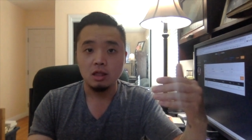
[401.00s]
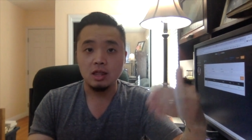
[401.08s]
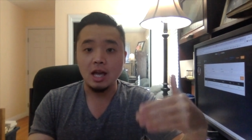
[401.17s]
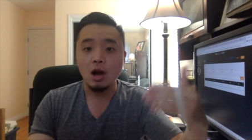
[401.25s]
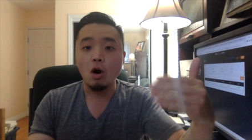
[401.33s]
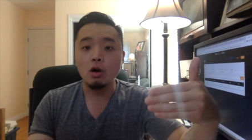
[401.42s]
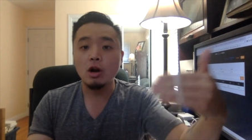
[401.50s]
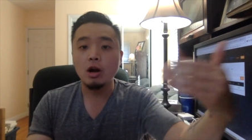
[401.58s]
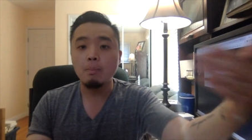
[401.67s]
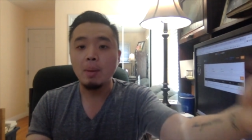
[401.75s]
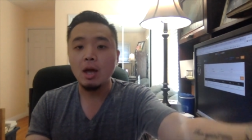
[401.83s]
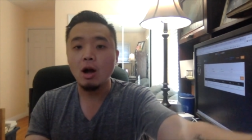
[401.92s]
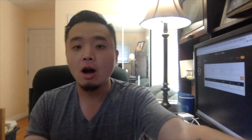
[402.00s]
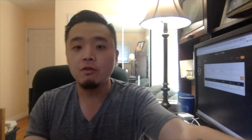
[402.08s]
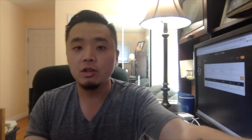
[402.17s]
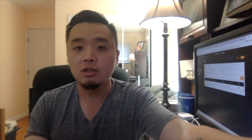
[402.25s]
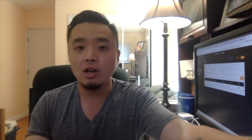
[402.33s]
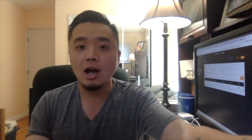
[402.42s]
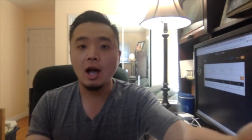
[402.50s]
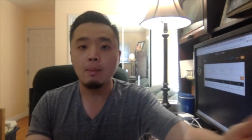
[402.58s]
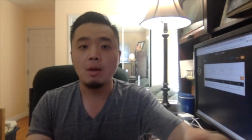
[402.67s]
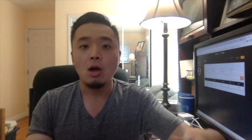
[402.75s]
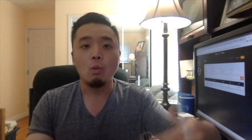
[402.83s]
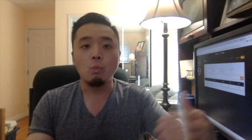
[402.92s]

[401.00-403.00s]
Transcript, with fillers: they are going to pay off in time.